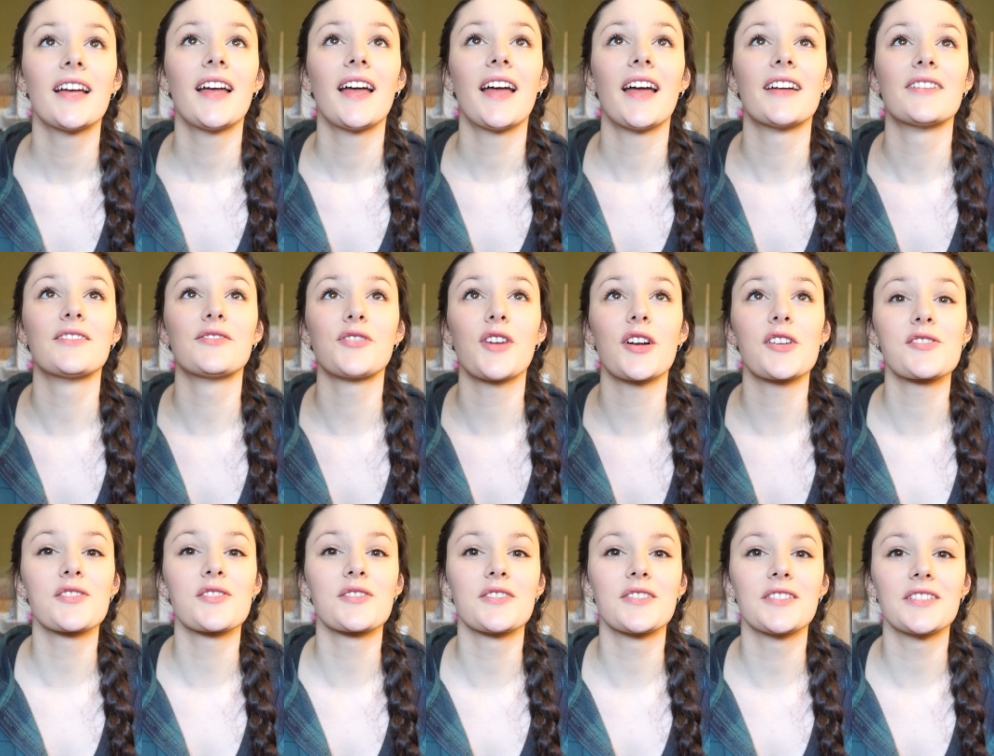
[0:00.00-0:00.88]
and
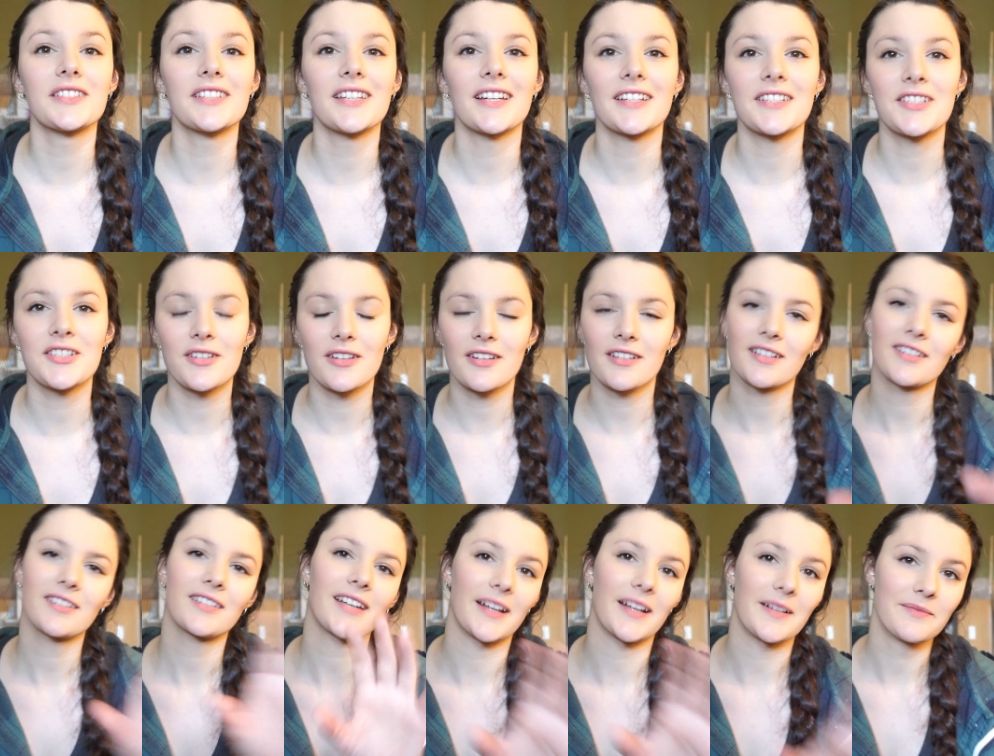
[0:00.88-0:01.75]
Reginald, you're,
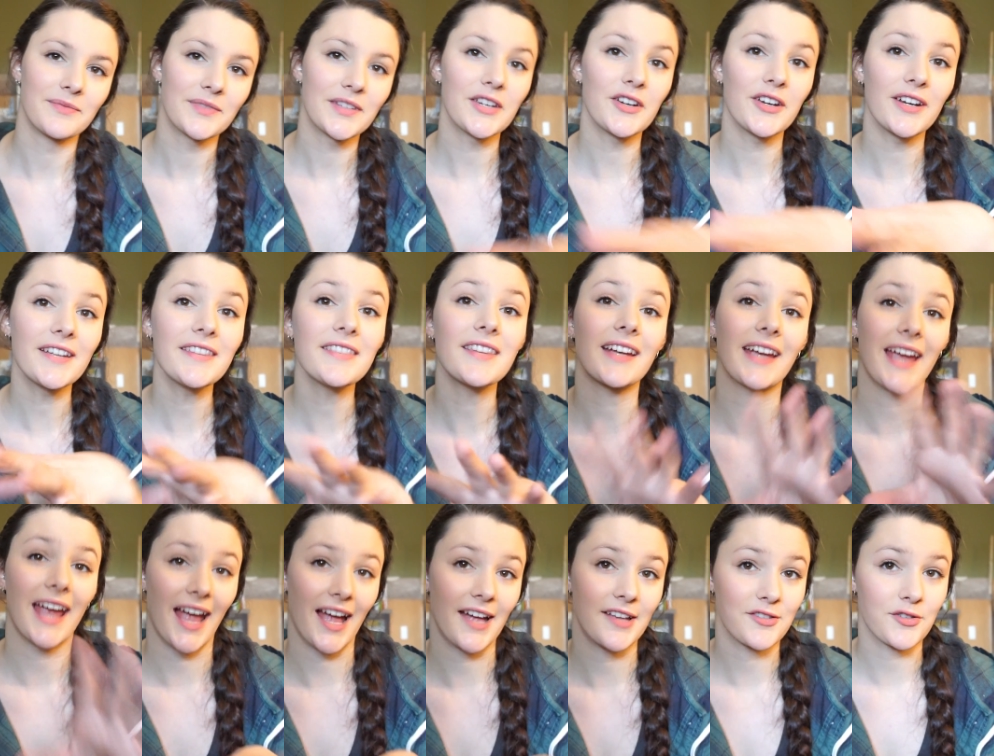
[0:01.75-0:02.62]
okay, you're in the
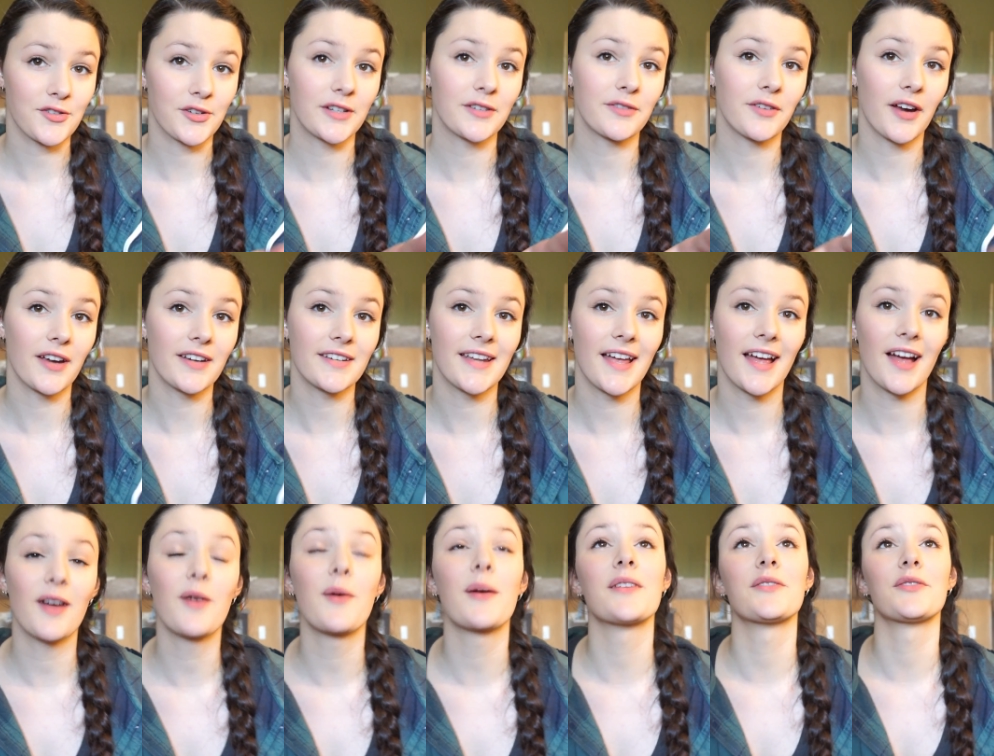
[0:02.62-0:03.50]
cat tree right
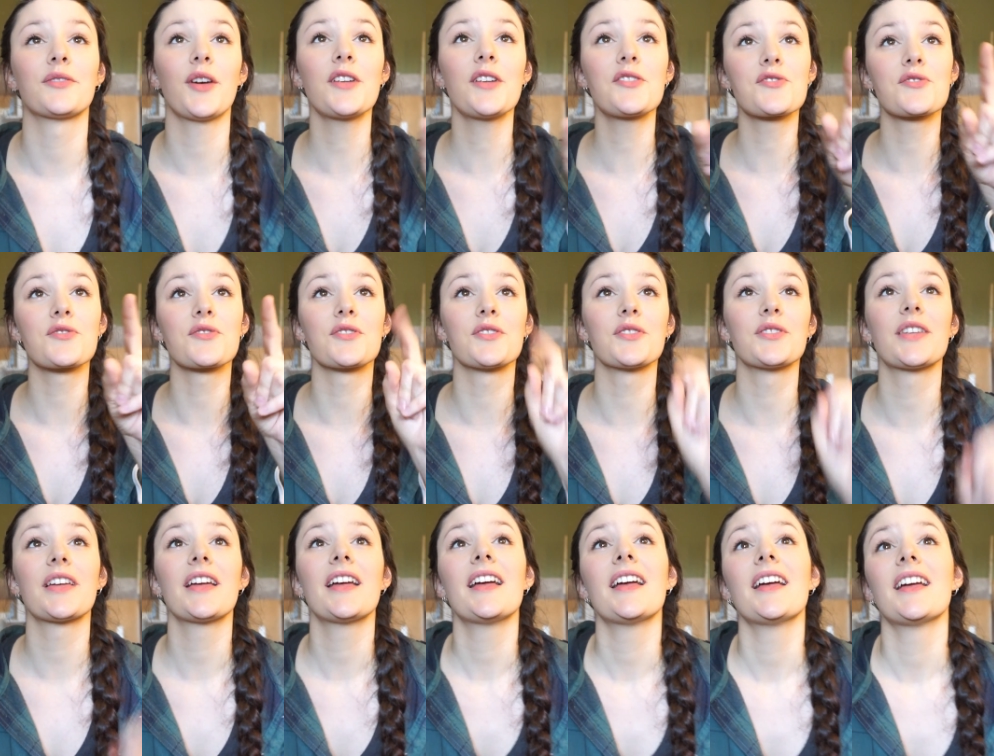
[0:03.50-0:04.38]
now, and Reginald
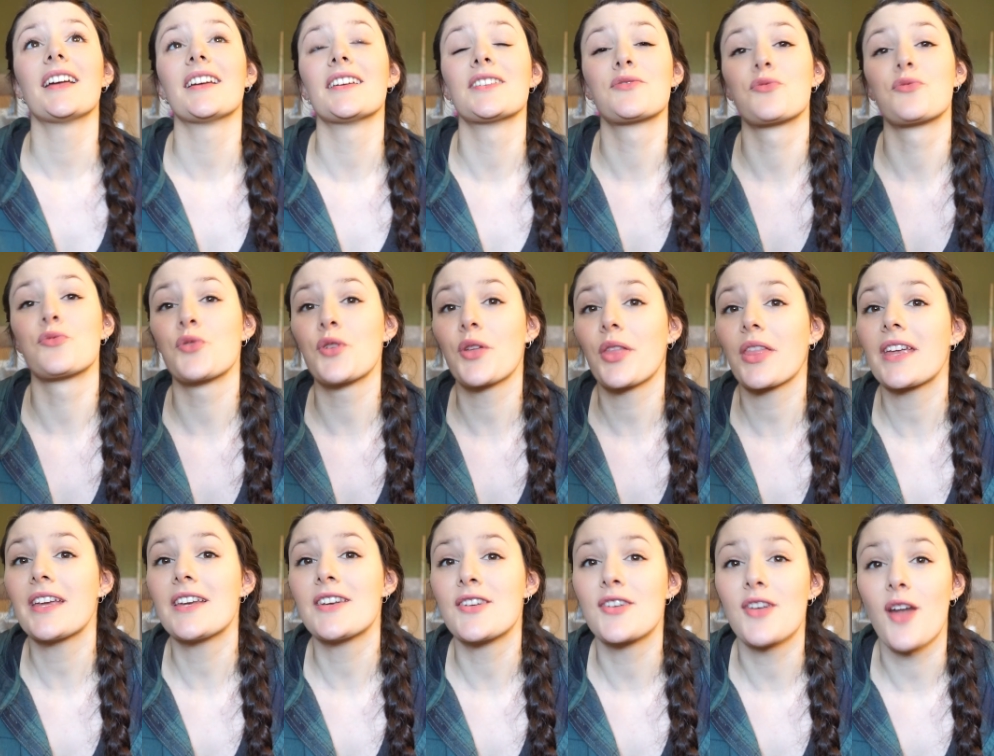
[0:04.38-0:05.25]
is
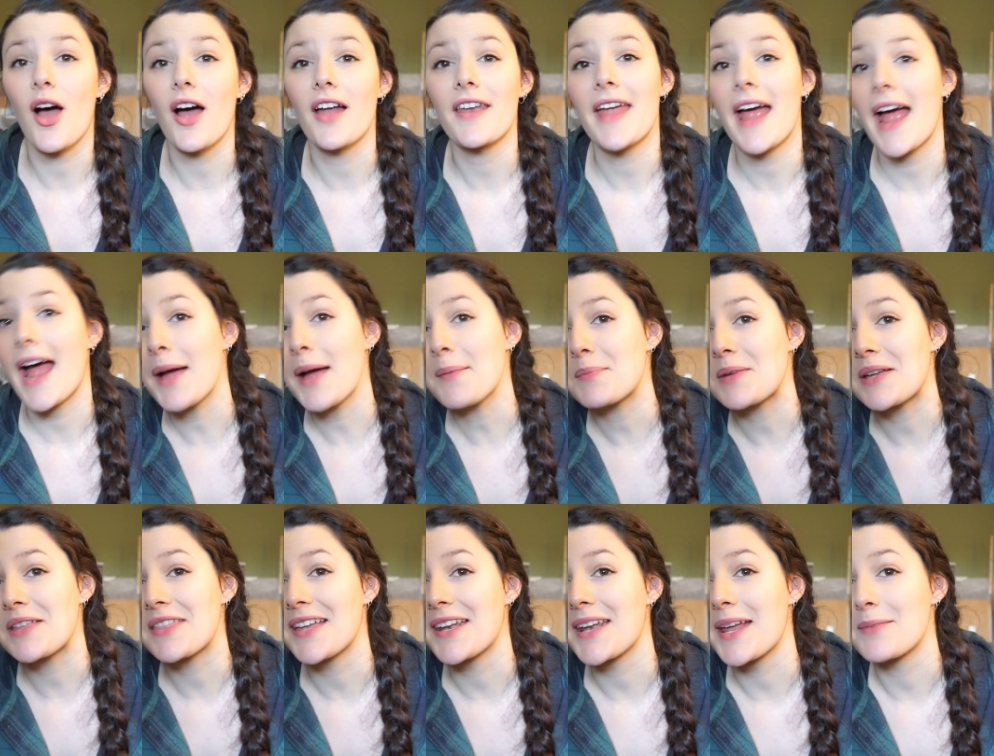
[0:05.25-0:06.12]
really not
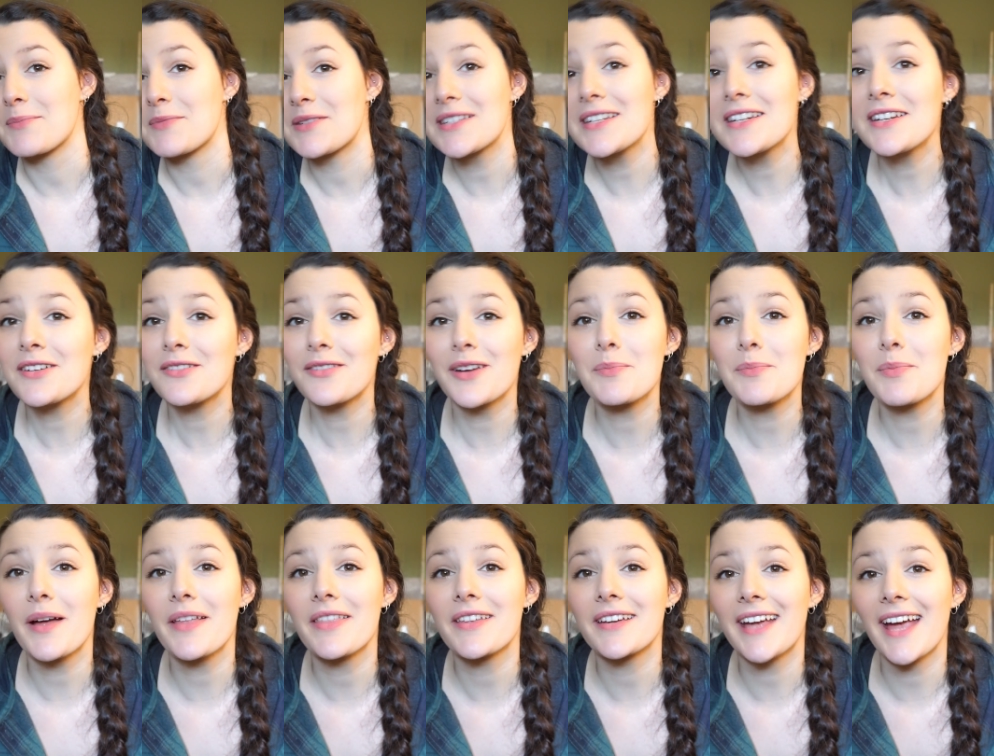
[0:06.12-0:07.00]
happy that I'm sitting right
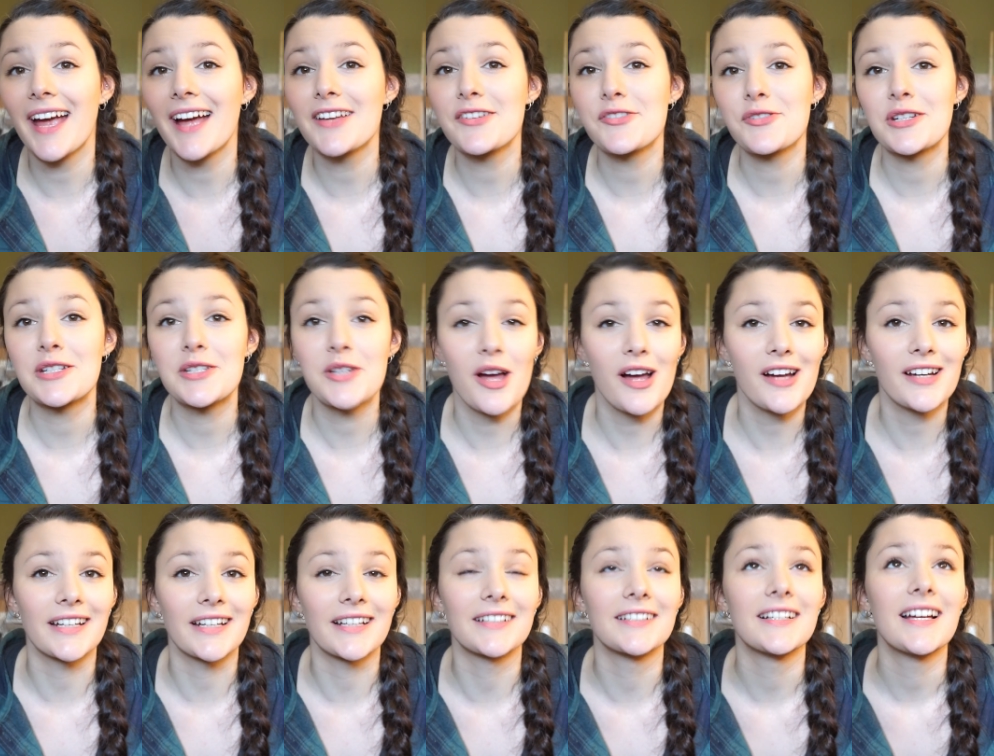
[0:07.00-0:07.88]
by the cat tree
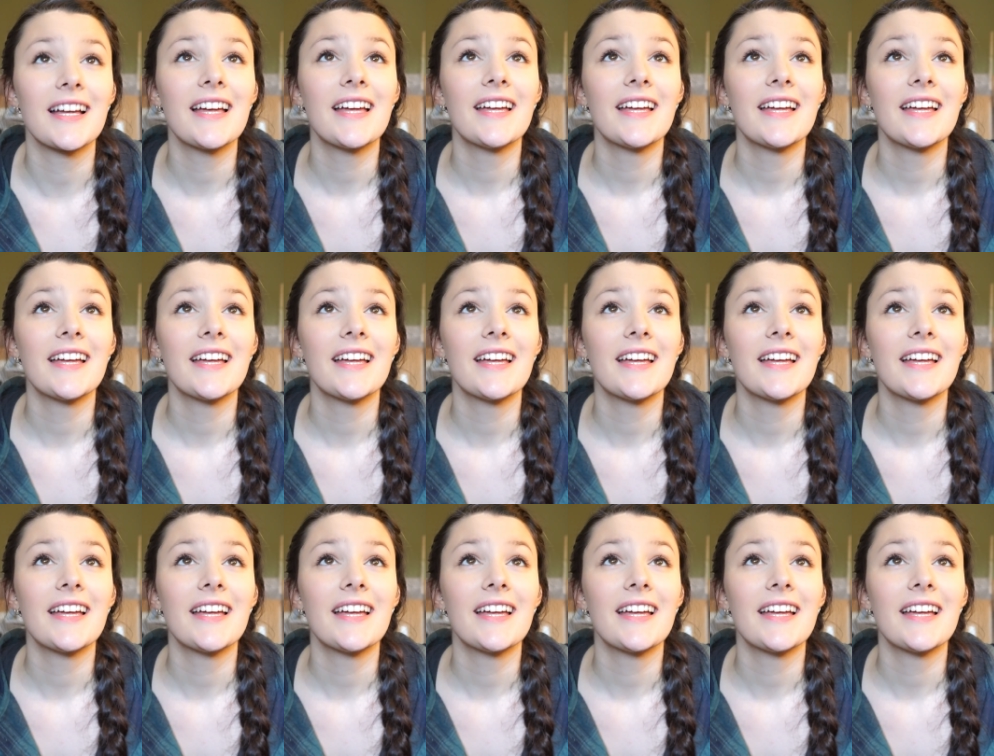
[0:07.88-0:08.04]
talking.